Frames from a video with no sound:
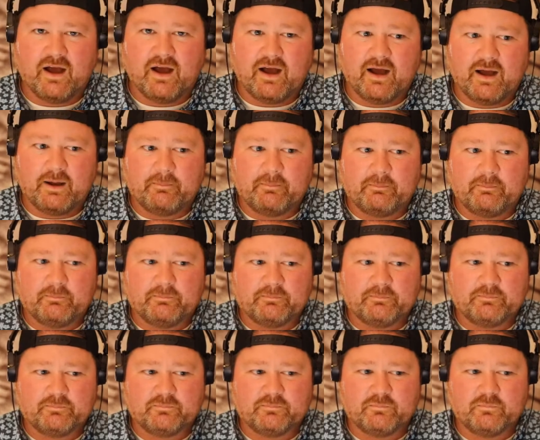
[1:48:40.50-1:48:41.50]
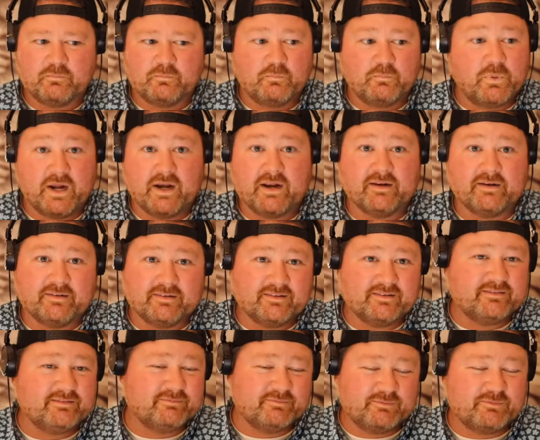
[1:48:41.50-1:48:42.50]
But
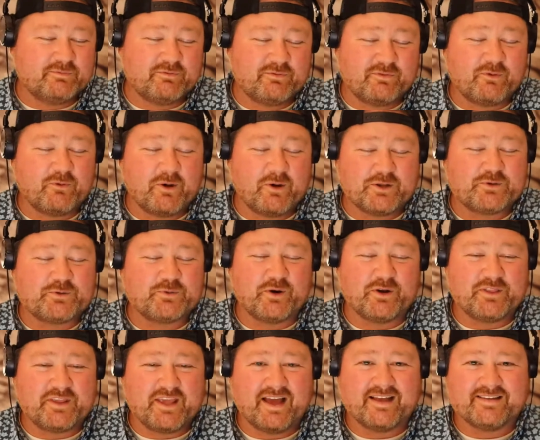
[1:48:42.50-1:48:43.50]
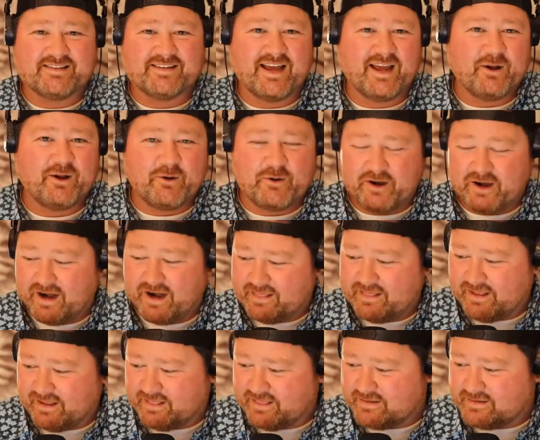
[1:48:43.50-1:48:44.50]
for what it's worth, yes, I own it.
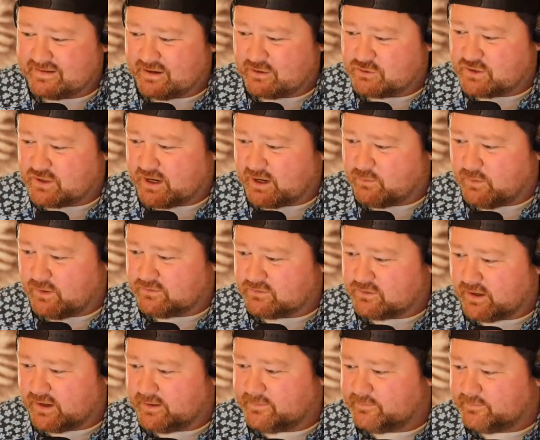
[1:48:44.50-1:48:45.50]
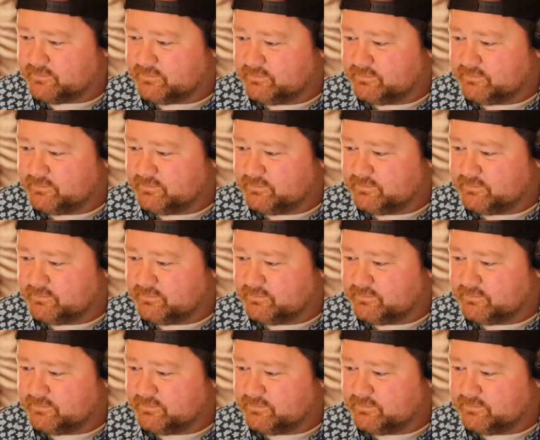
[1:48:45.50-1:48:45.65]
I think the soundtrack was great.